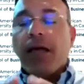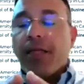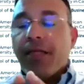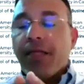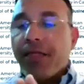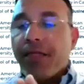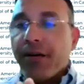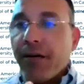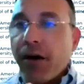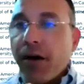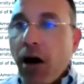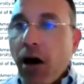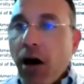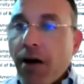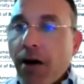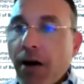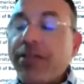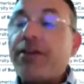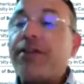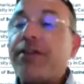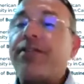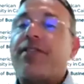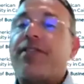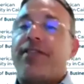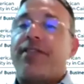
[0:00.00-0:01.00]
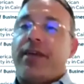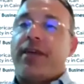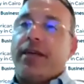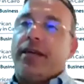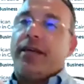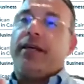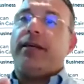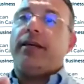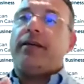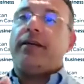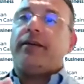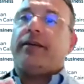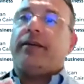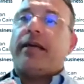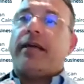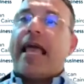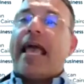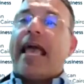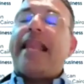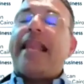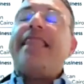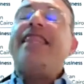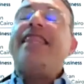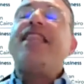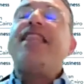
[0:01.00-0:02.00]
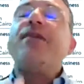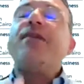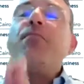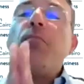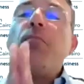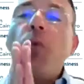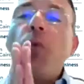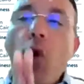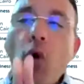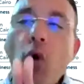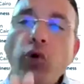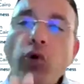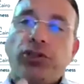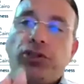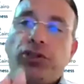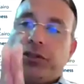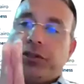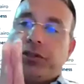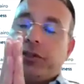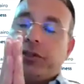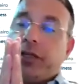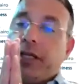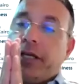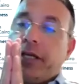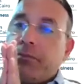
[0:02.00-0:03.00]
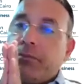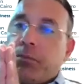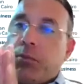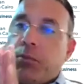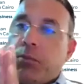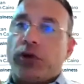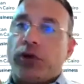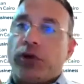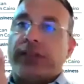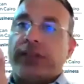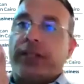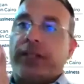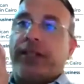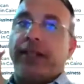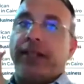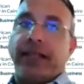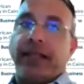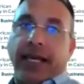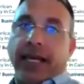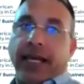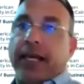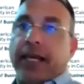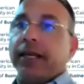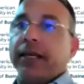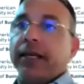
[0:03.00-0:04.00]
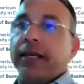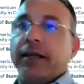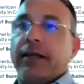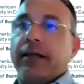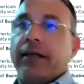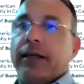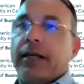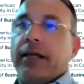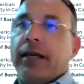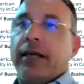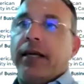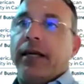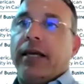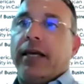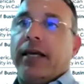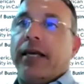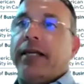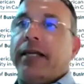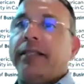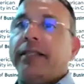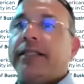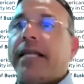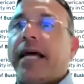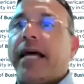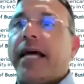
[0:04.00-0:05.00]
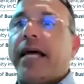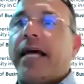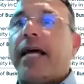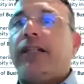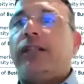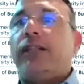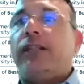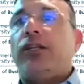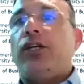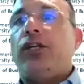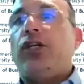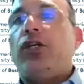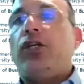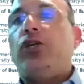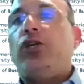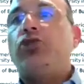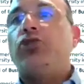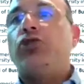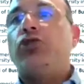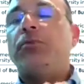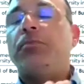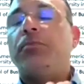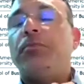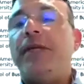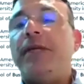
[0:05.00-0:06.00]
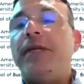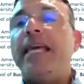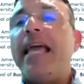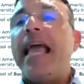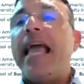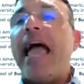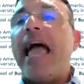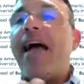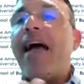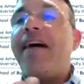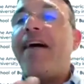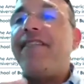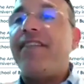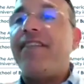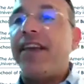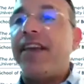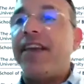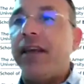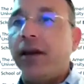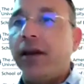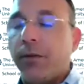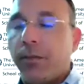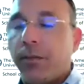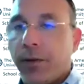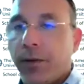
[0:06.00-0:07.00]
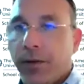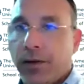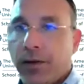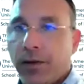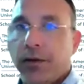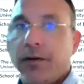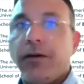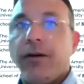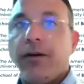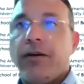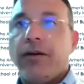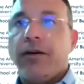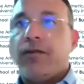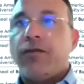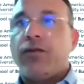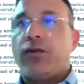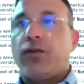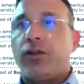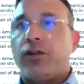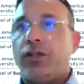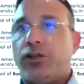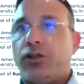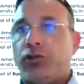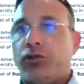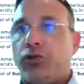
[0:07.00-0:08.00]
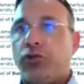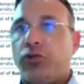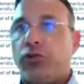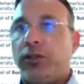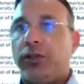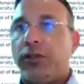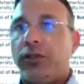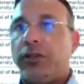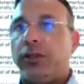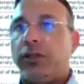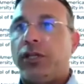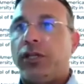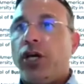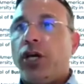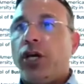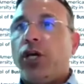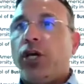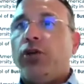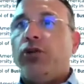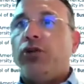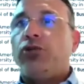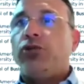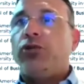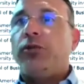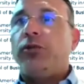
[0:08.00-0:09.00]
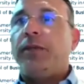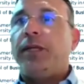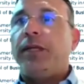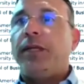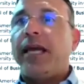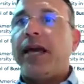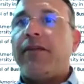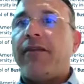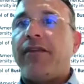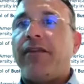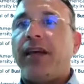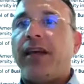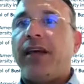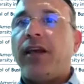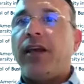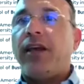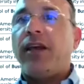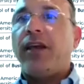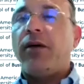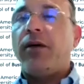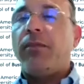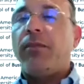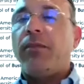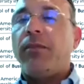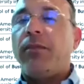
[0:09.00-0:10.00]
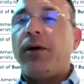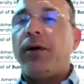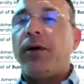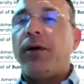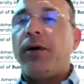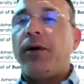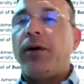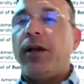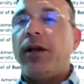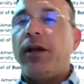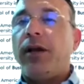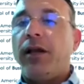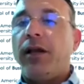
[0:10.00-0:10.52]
The other thing, and the most important thing, is that you should be available for the students. You should be available